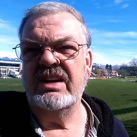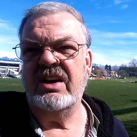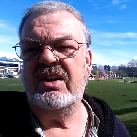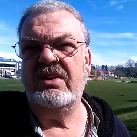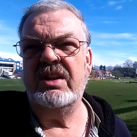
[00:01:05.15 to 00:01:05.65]

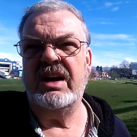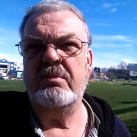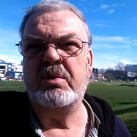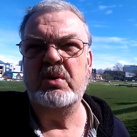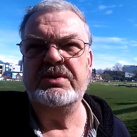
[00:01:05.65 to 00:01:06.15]
I'll uh,
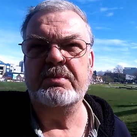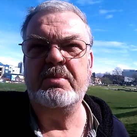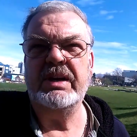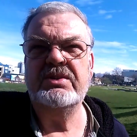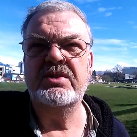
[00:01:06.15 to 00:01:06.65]
post a
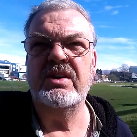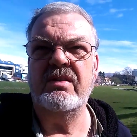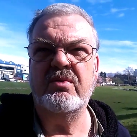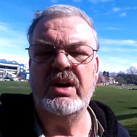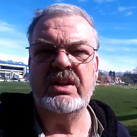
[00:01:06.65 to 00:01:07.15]
picture
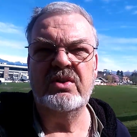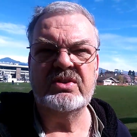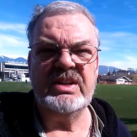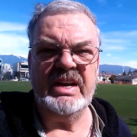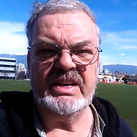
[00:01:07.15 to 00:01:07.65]
of what it looks
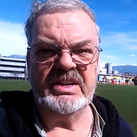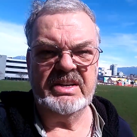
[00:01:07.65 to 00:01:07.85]
like